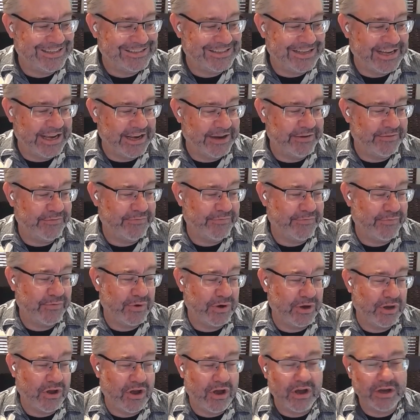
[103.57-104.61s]
that for
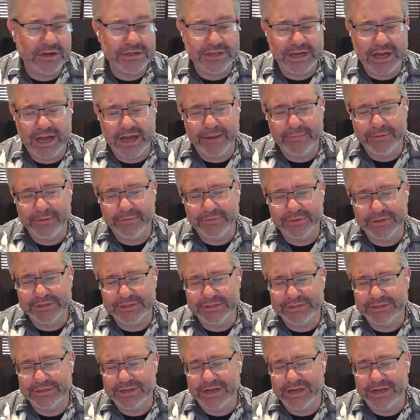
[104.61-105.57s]
a long time, it was